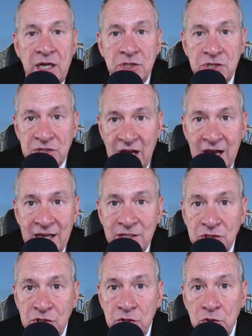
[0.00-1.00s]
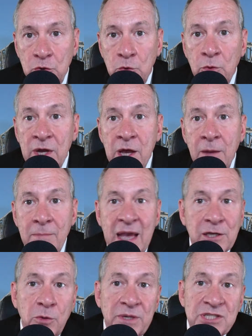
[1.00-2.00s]
designed to
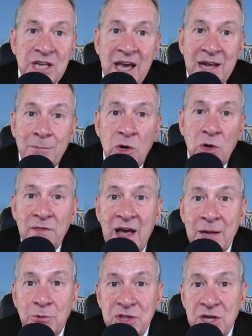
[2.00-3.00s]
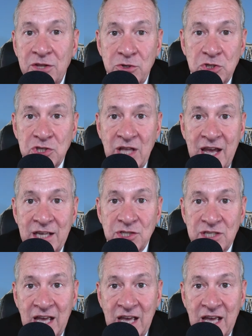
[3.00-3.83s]
make Louisiana more in line with other states